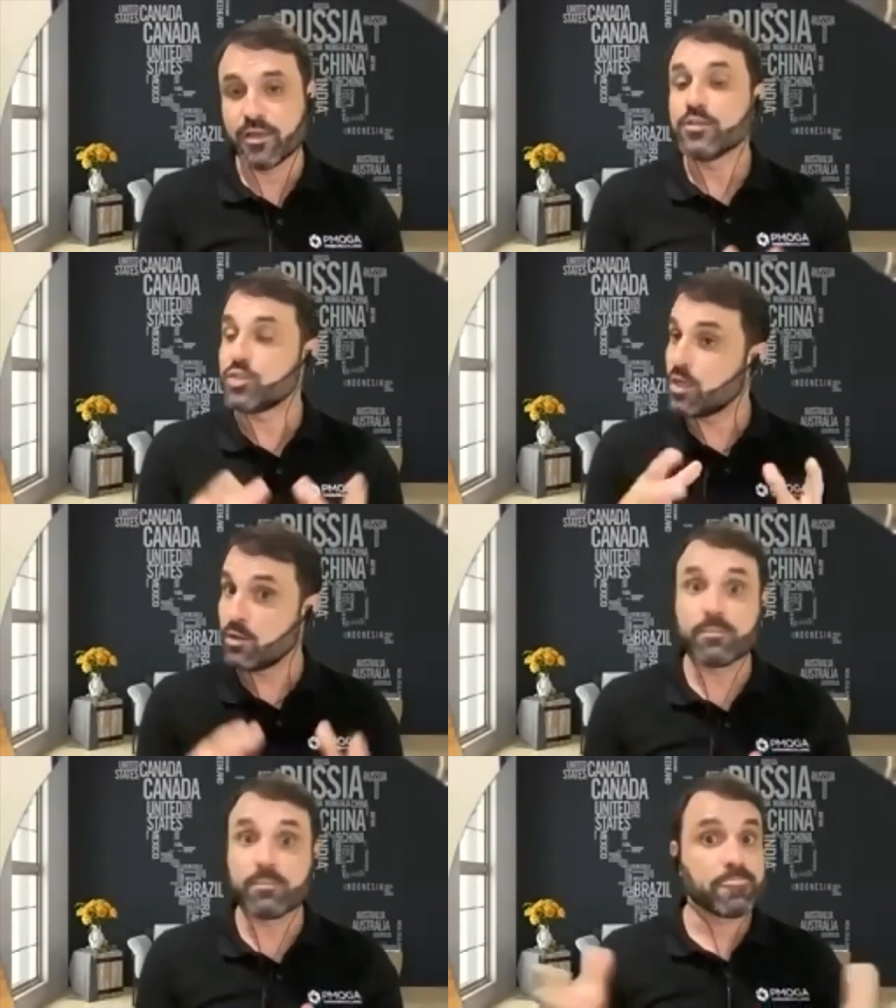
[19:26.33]

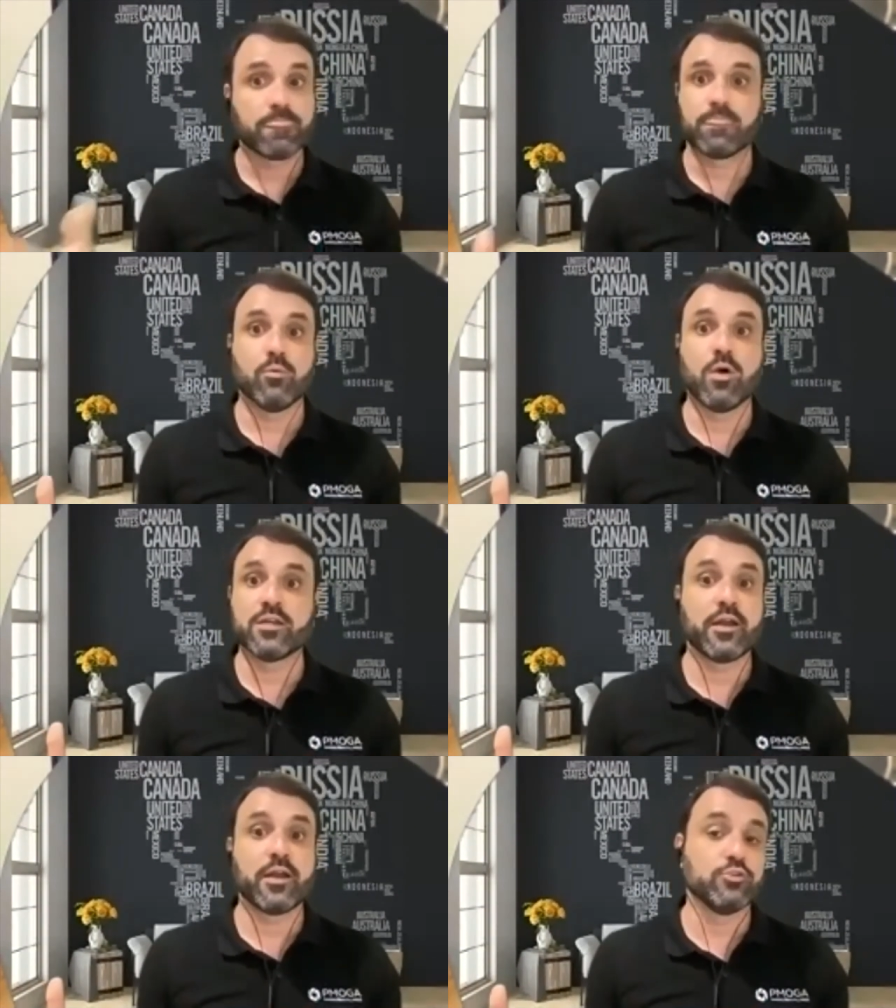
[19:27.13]
So what are
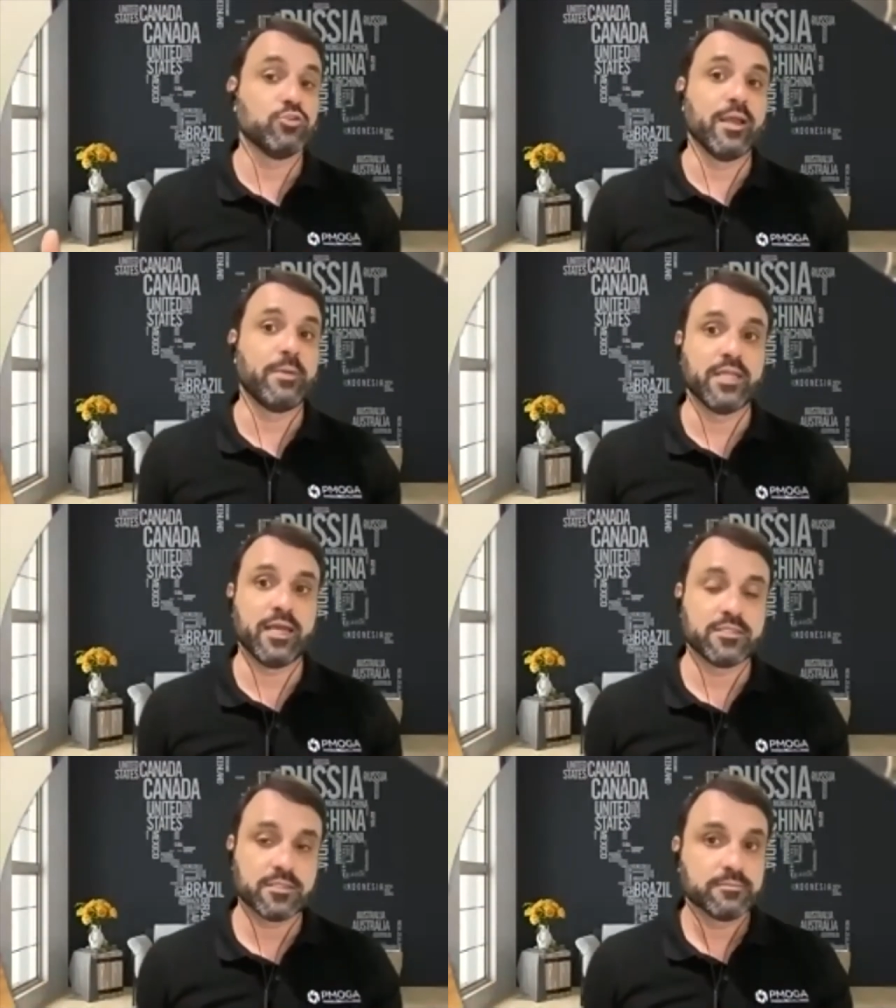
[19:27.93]
you doing about that?
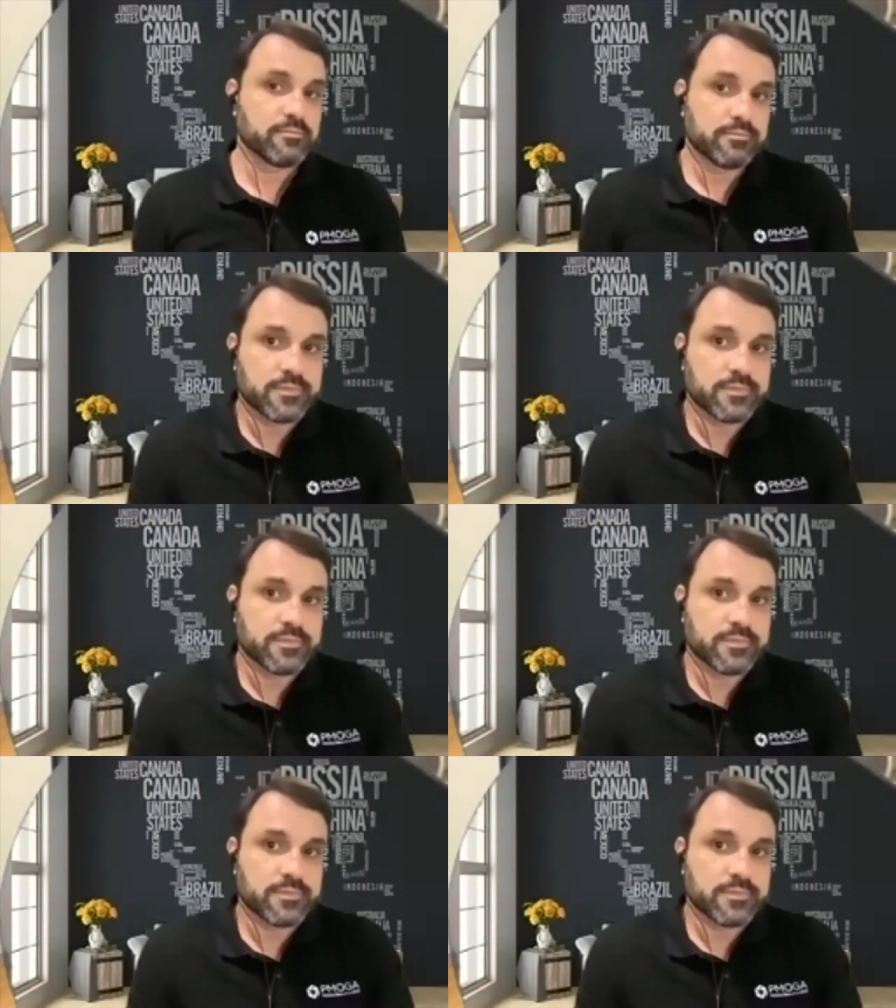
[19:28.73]
That's the